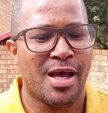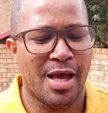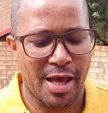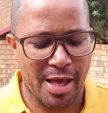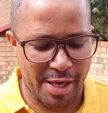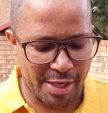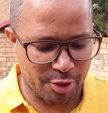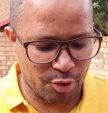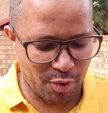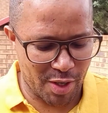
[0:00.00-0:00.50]

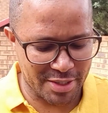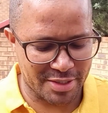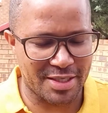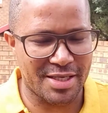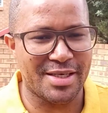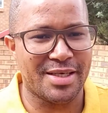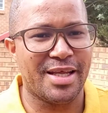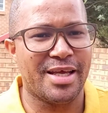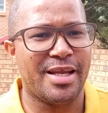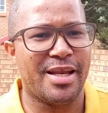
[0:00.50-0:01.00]
It was
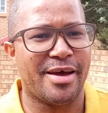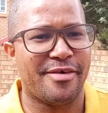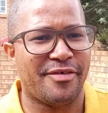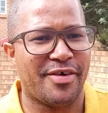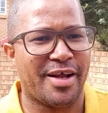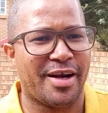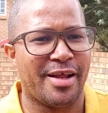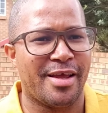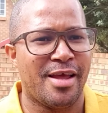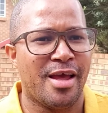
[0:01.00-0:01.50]
indeed a
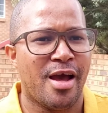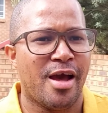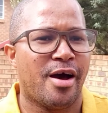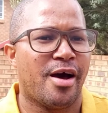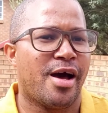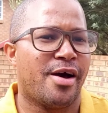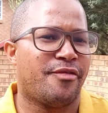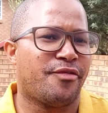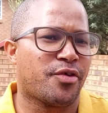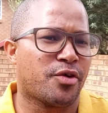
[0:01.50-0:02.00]
very
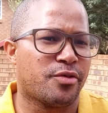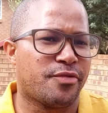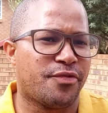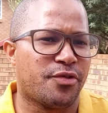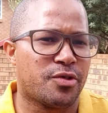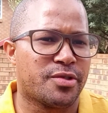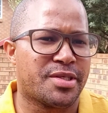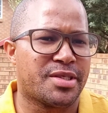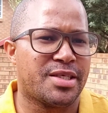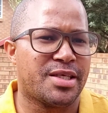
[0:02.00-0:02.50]

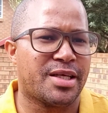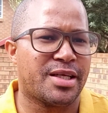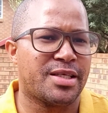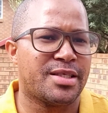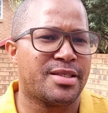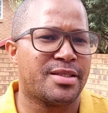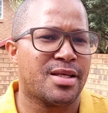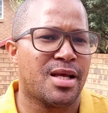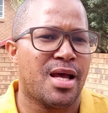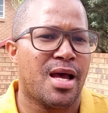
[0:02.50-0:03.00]
fruitful
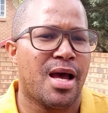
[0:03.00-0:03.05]
series